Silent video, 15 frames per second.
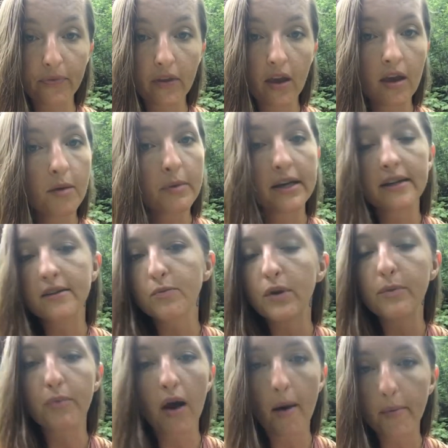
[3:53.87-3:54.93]
because we
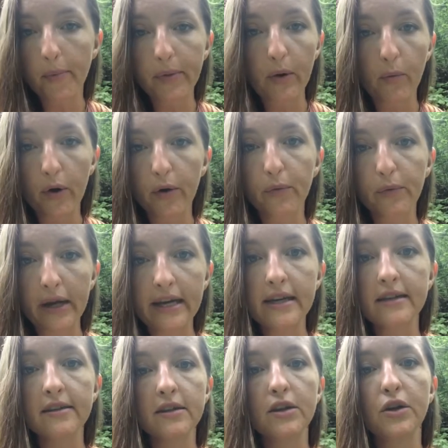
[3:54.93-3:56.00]
probably weren't
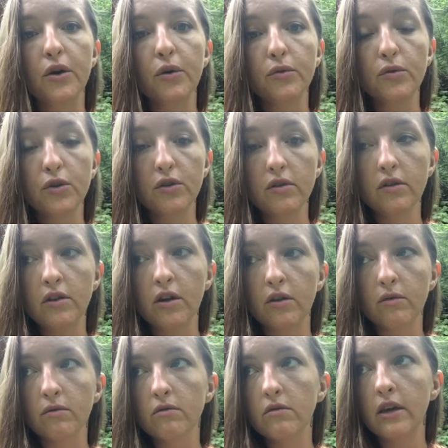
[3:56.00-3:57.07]
raised, in
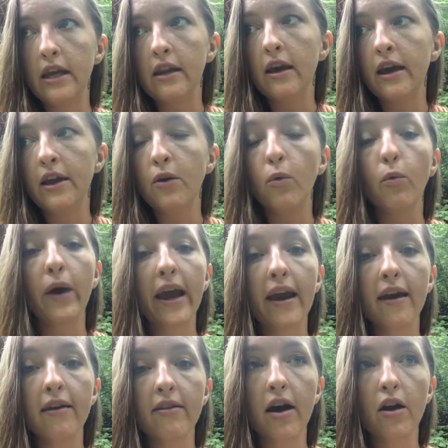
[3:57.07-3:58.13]
a
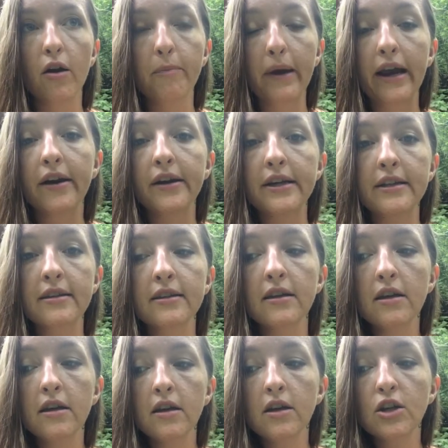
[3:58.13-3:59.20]
way that our parents
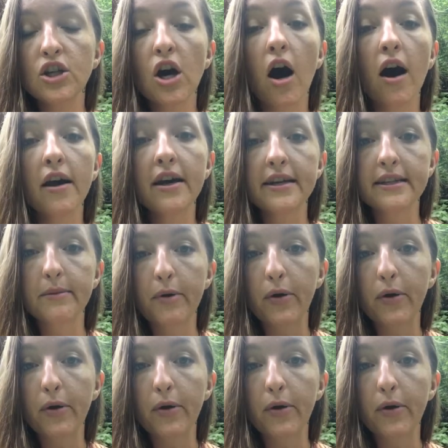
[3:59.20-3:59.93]
taught us about